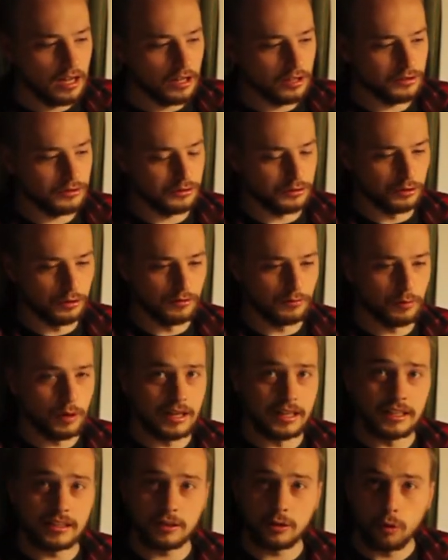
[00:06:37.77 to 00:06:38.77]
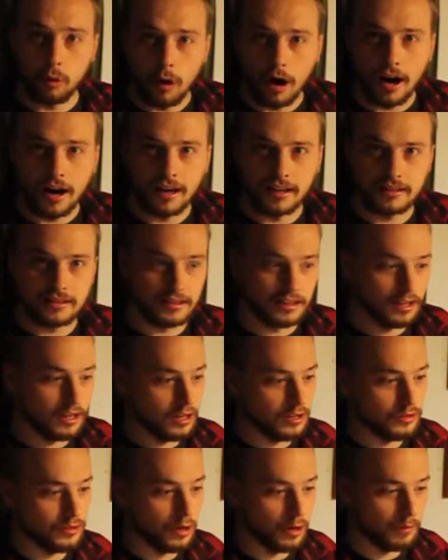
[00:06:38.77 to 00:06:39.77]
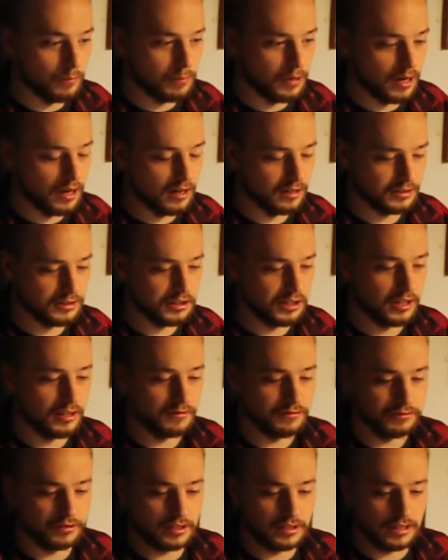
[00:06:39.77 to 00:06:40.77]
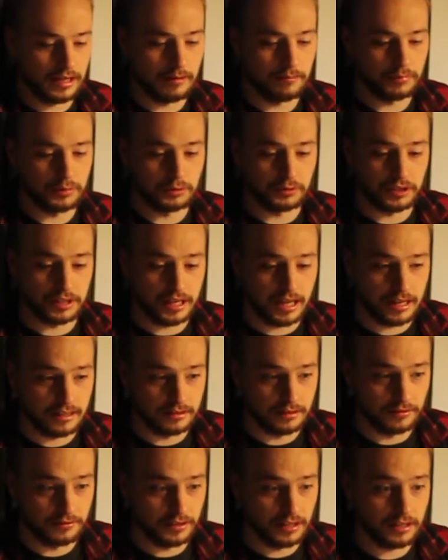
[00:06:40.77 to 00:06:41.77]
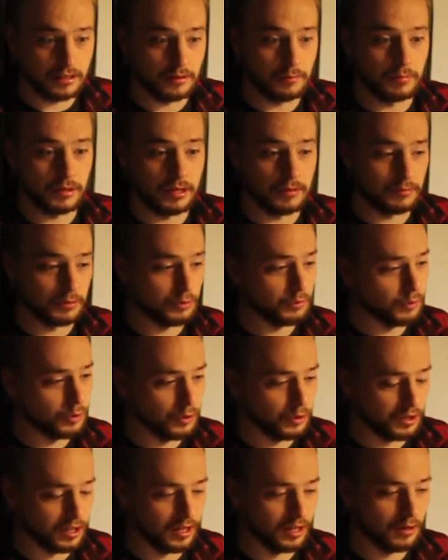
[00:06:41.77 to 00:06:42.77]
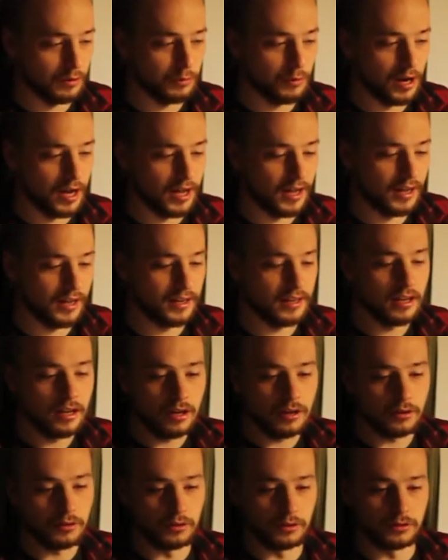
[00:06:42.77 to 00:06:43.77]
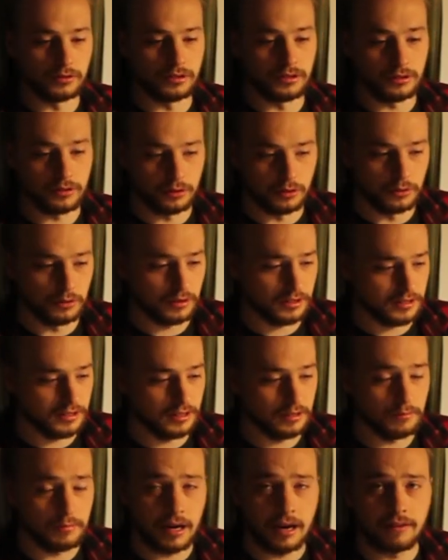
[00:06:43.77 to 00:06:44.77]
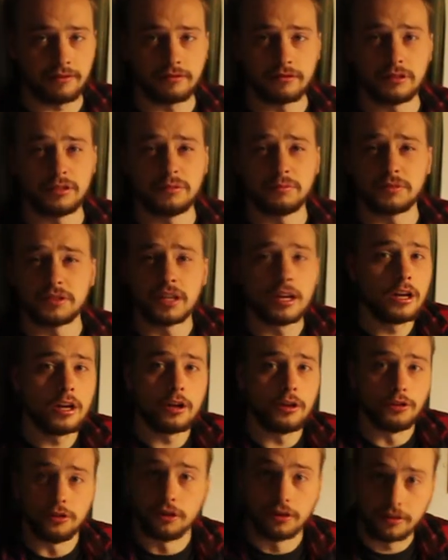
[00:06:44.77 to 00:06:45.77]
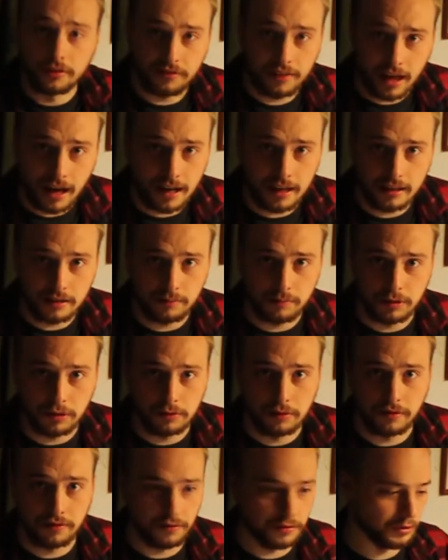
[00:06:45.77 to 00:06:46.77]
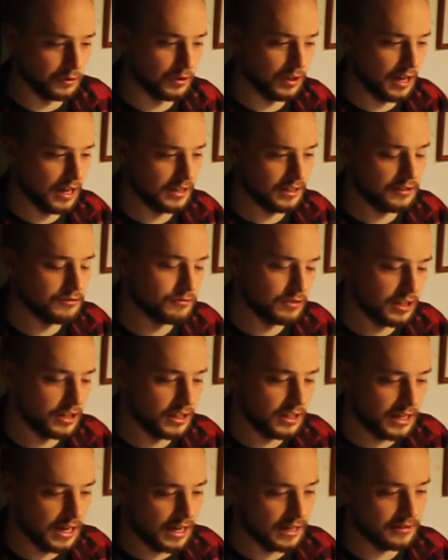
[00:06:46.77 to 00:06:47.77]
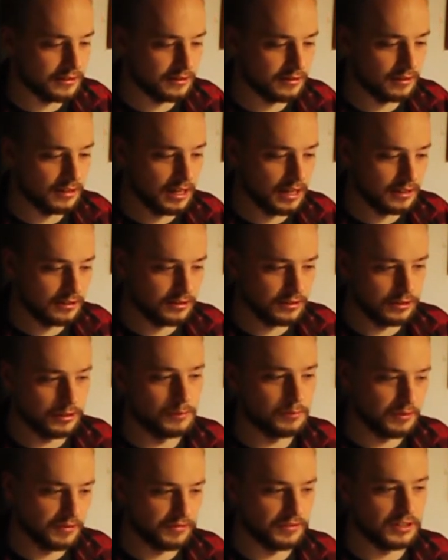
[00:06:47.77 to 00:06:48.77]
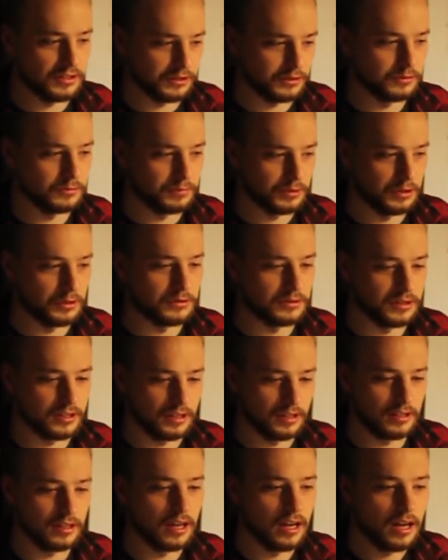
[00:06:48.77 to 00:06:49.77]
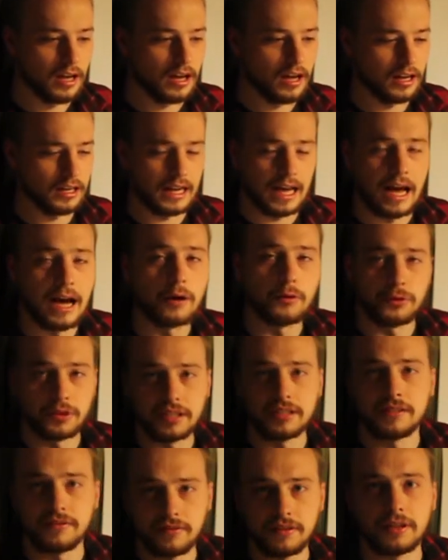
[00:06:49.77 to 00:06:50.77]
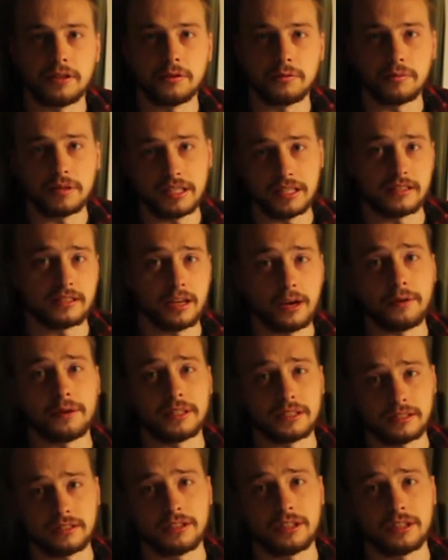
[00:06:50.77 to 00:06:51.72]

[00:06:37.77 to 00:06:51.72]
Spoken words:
sort of when it's quieter and not partying, for example, the end of it, the people walking away, or the talks in the bathrooms, none of that is beautiful, and it really adds to that superficial beauty and how this film is going to